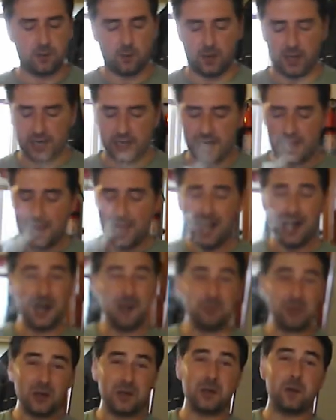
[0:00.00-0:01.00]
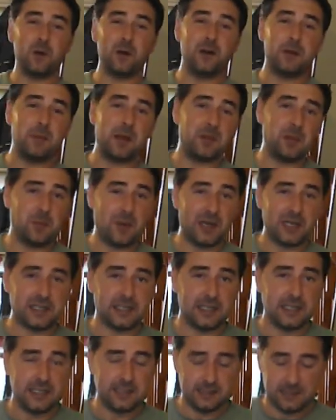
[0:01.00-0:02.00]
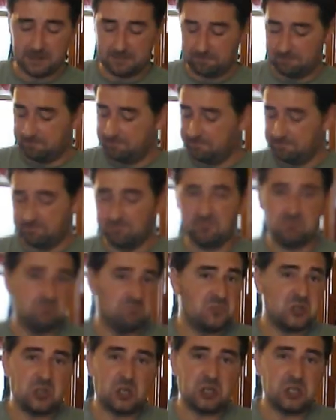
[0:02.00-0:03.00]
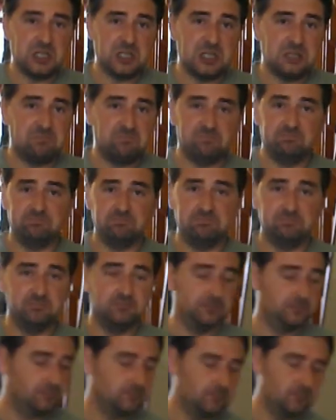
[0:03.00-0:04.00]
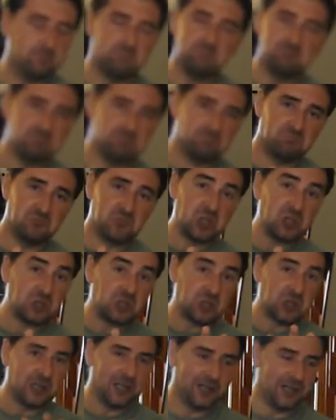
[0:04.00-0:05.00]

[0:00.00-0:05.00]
wine, I'm not going to worry about the pectolase. It's not needed. Just so you